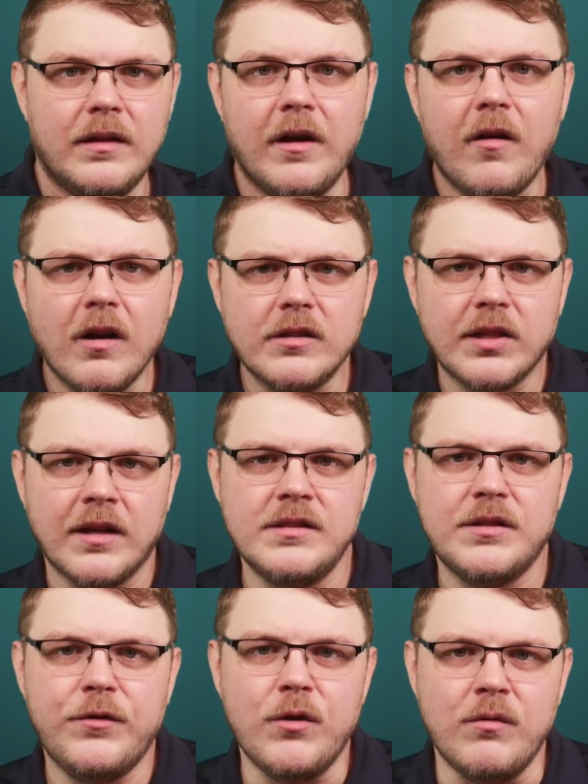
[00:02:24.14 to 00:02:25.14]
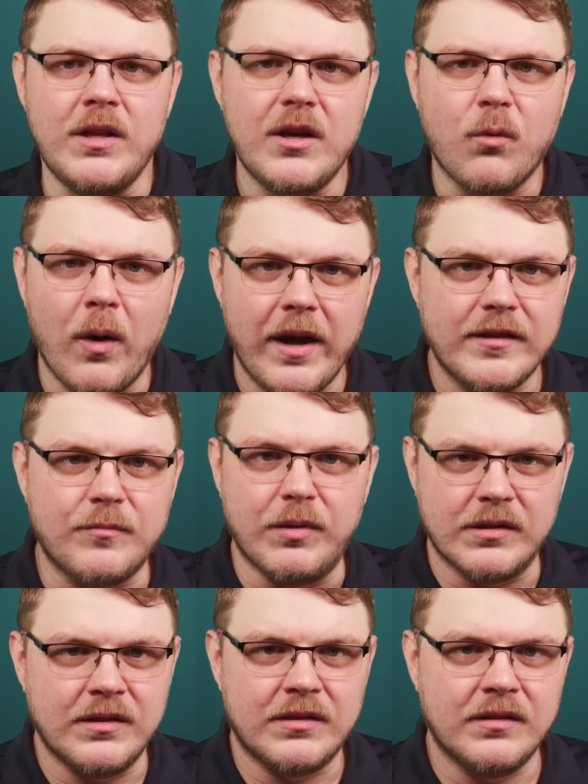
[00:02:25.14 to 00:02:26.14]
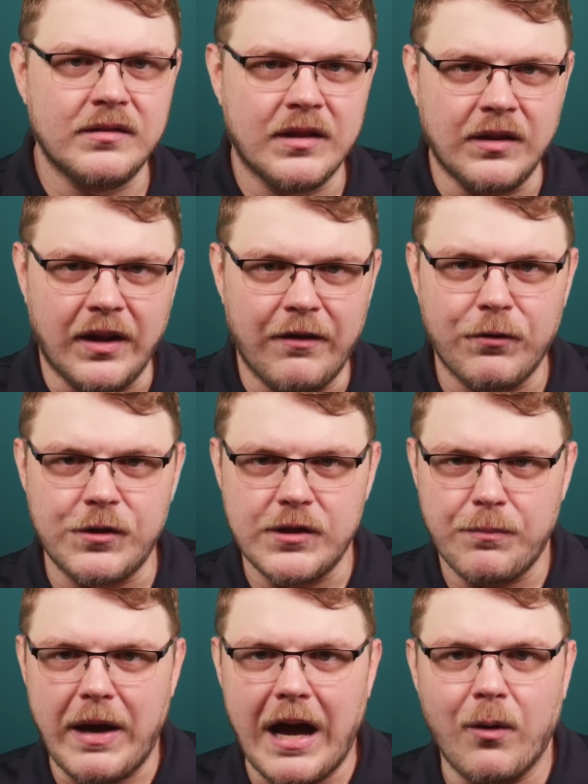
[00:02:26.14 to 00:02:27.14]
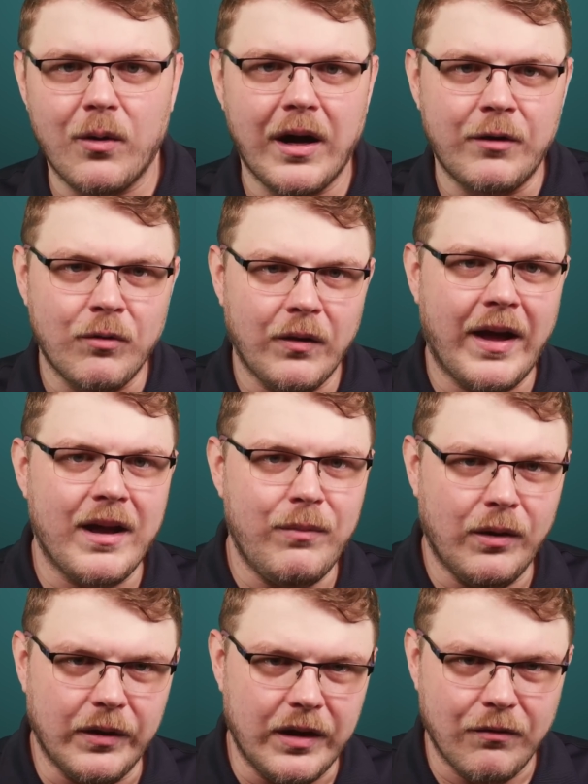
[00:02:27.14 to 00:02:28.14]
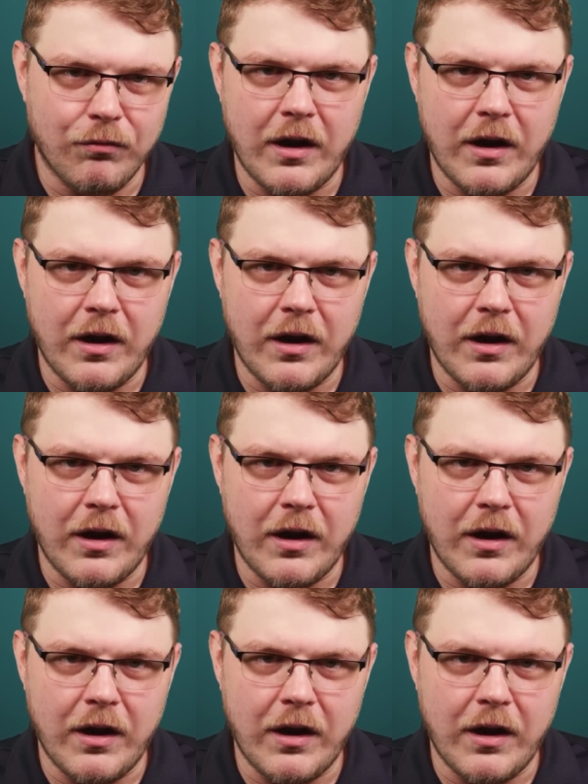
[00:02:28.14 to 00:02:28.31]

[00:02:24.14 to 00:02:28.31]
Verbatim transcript: There are tons of unique ways businesses can leverage the power and reliability of